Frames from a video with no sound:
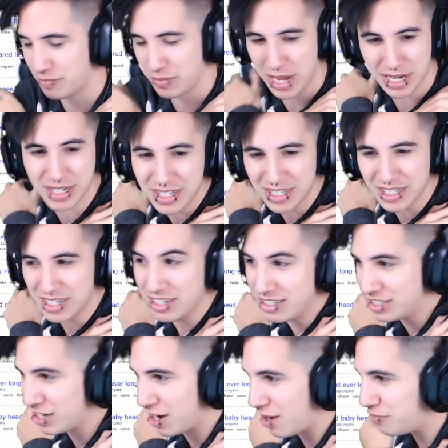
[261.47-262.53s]
that.
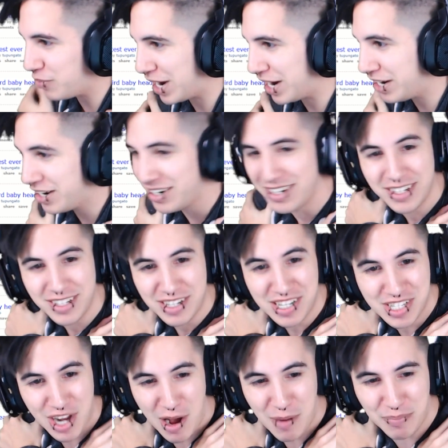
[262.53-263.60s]
Stop that.
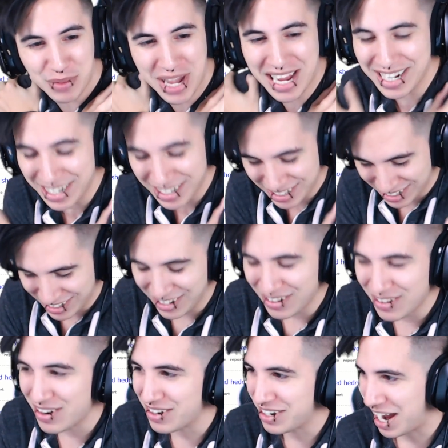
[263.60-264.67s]
Stop that.
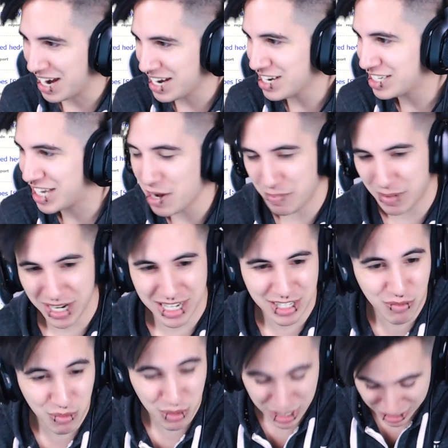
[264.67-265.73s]
I just keep
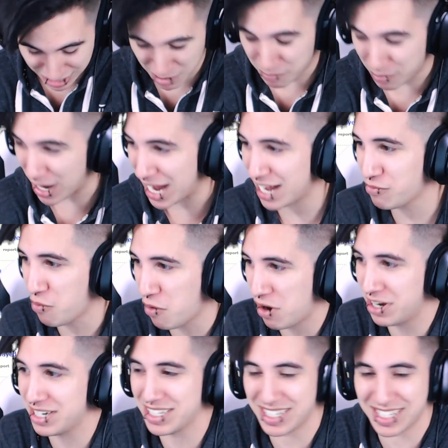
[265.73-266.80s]
getting really bad
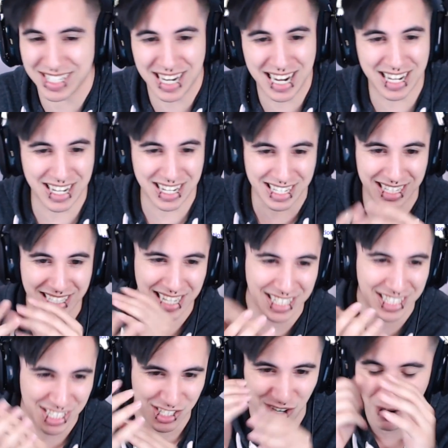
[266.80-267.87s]
ones. Oh,
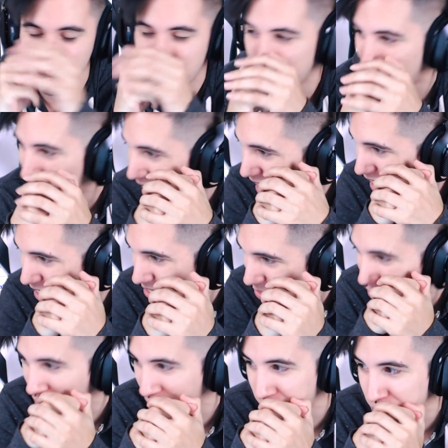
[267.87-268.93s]
that's so
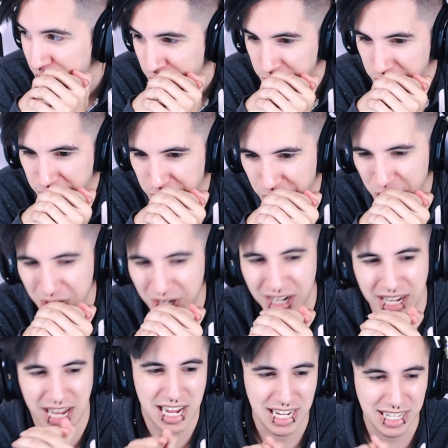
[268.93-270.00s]
bad.
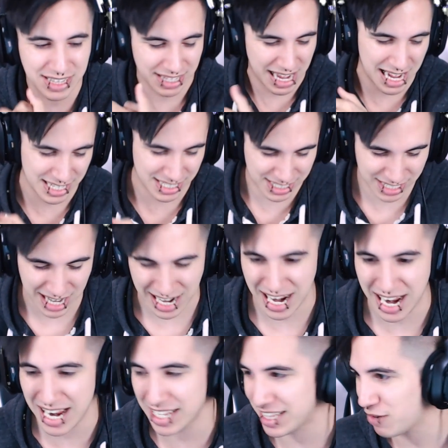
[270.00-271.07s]
I hate that. I
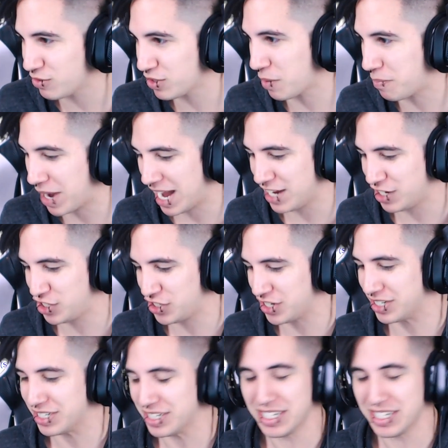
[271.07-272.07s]
hate that with a passion.